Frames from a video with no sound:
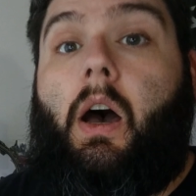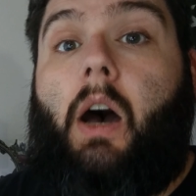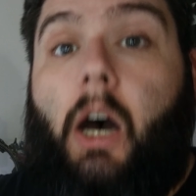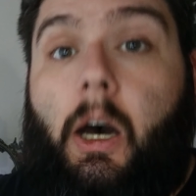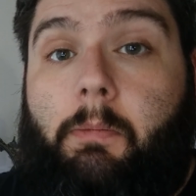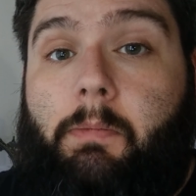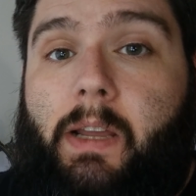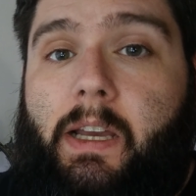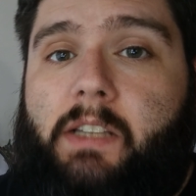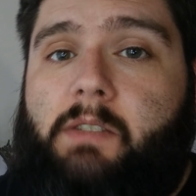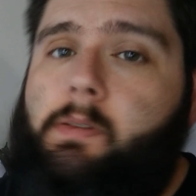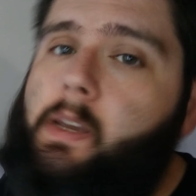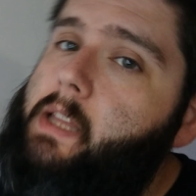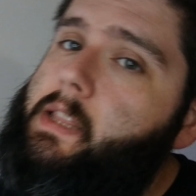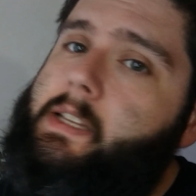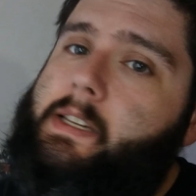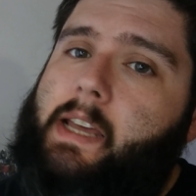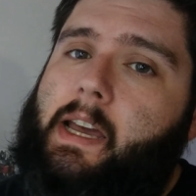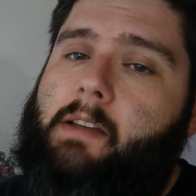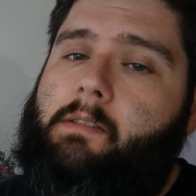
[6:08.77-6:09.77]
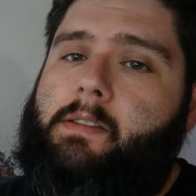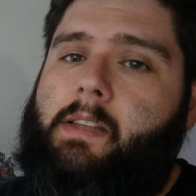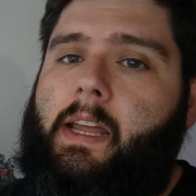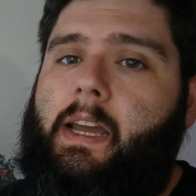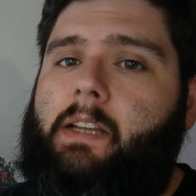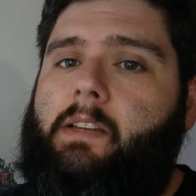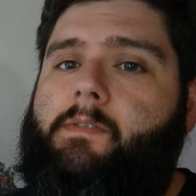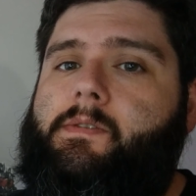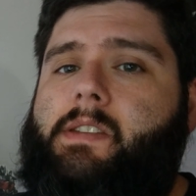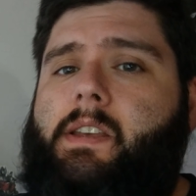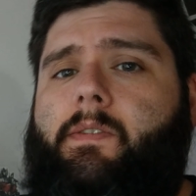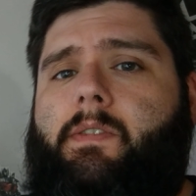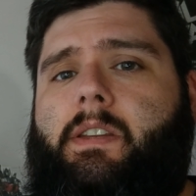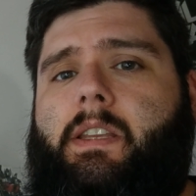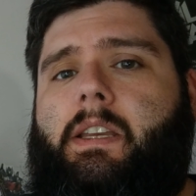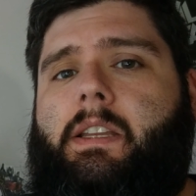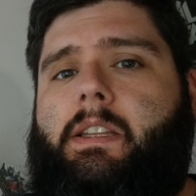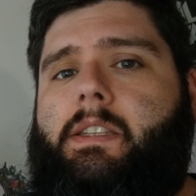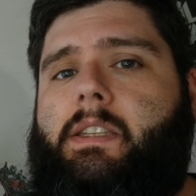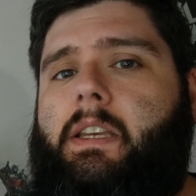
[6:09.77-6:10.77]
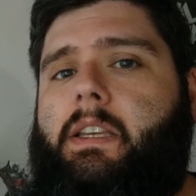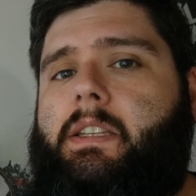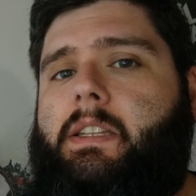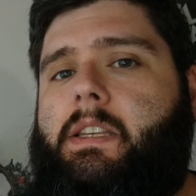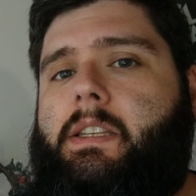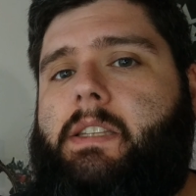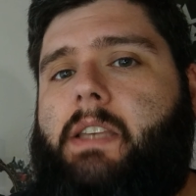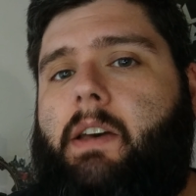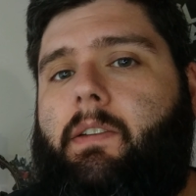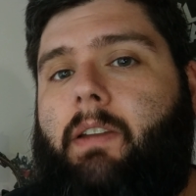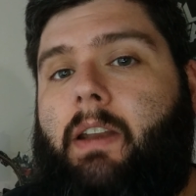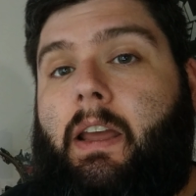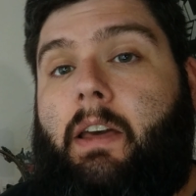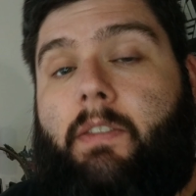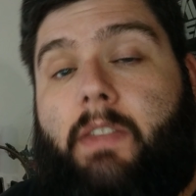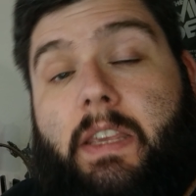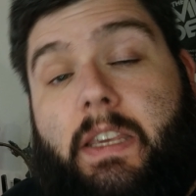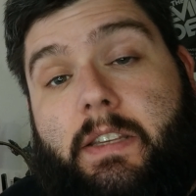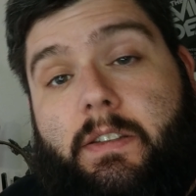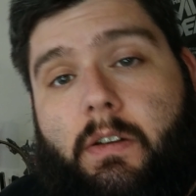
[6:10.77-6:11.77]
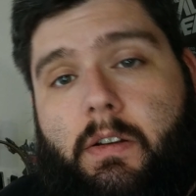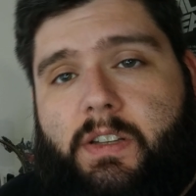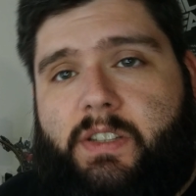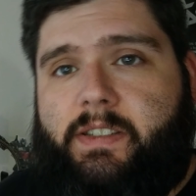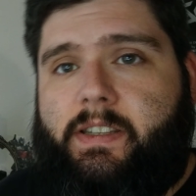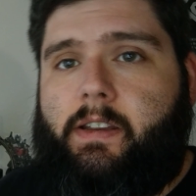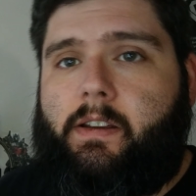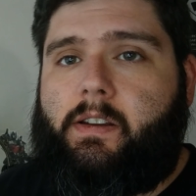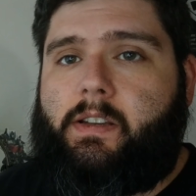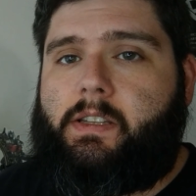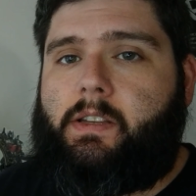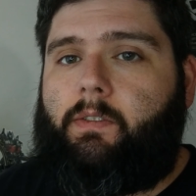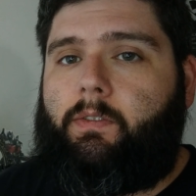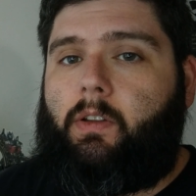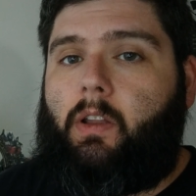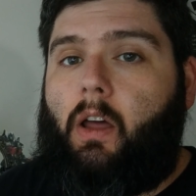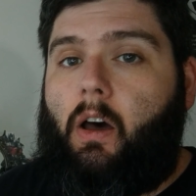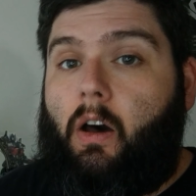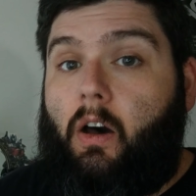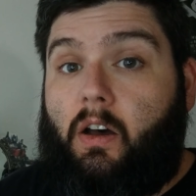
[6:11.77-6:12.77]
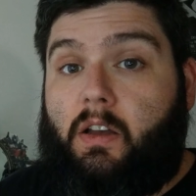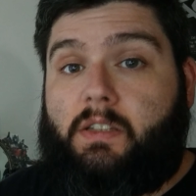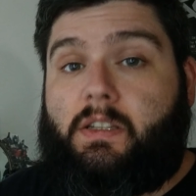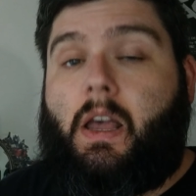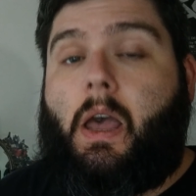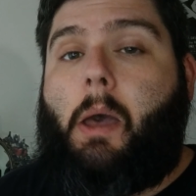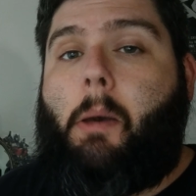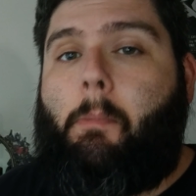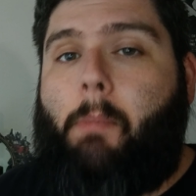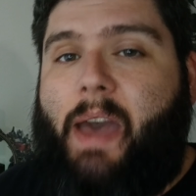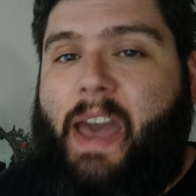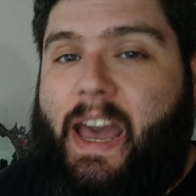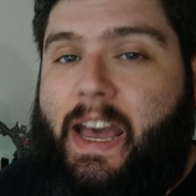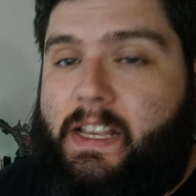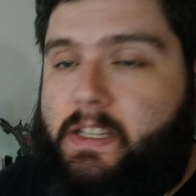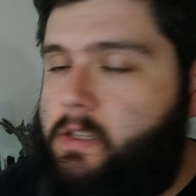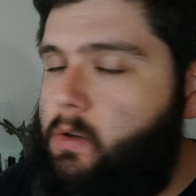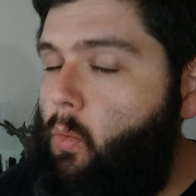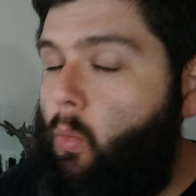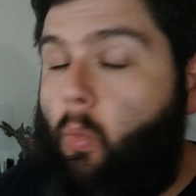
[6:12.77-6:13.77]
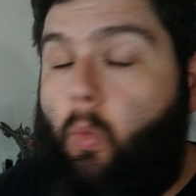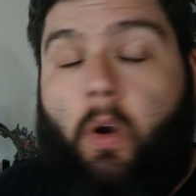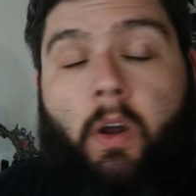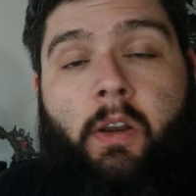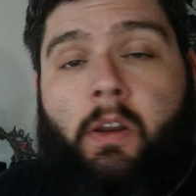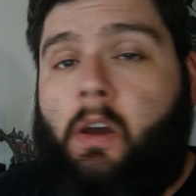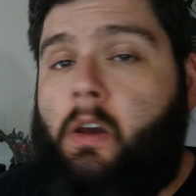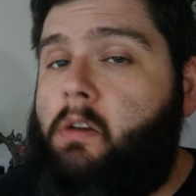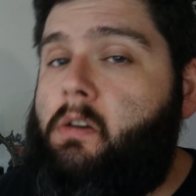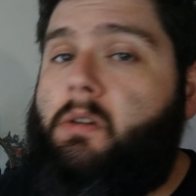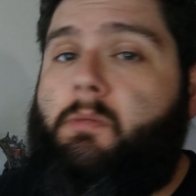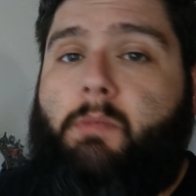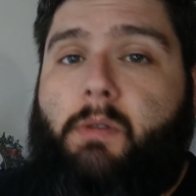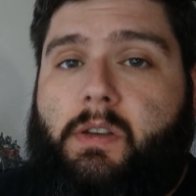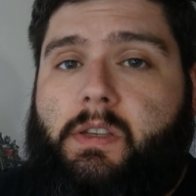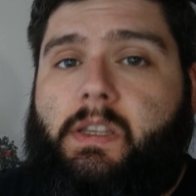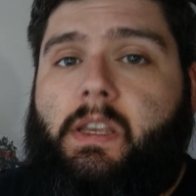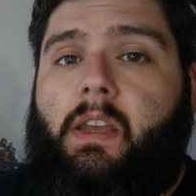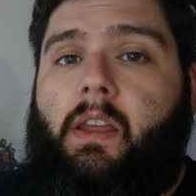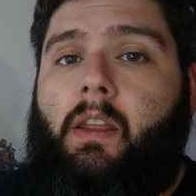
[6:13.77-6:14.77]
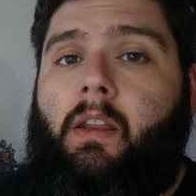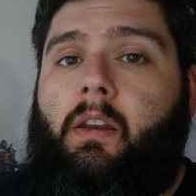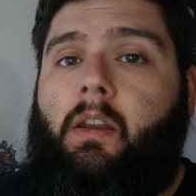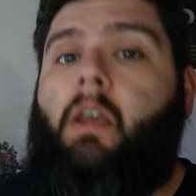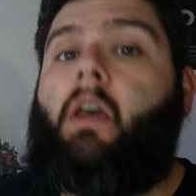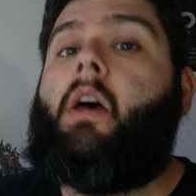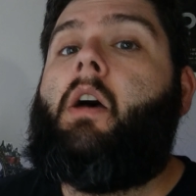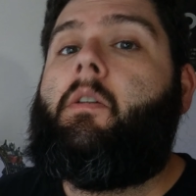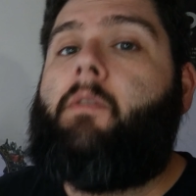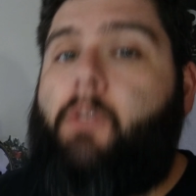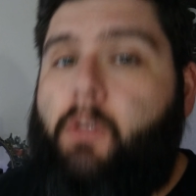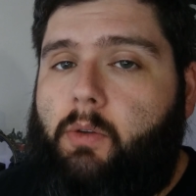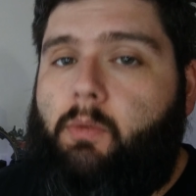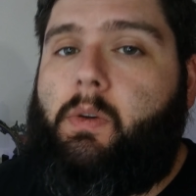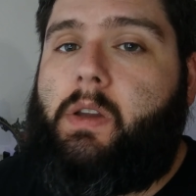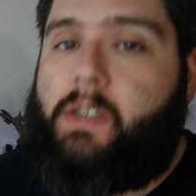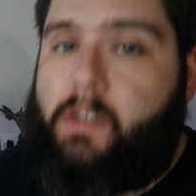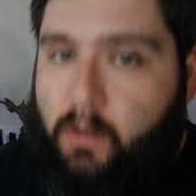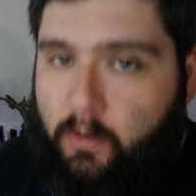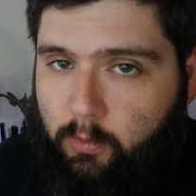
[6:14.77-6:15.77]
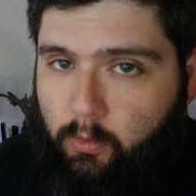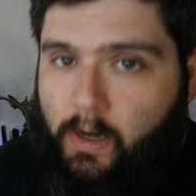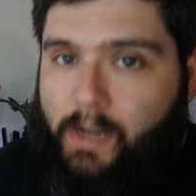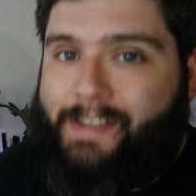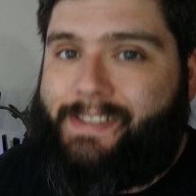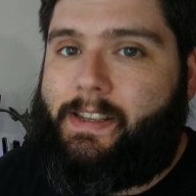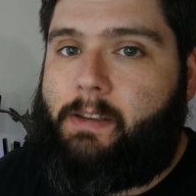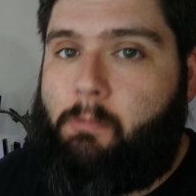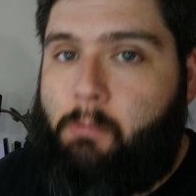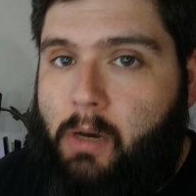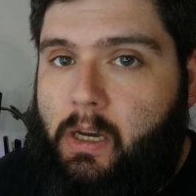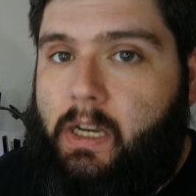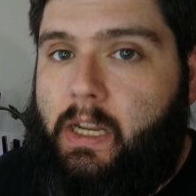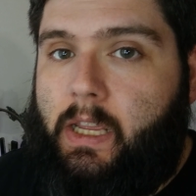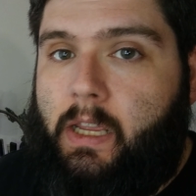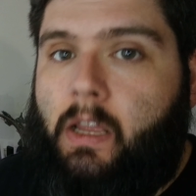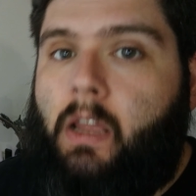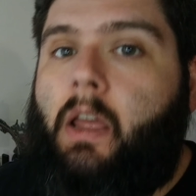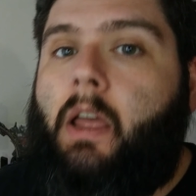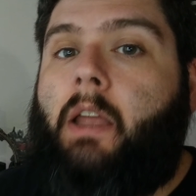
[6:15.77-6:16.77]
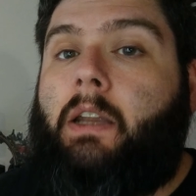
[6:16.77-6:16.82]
Up next, we got the Townsend Act of 1767. Now, these are a series of laws passed 100% for the reason of raising money.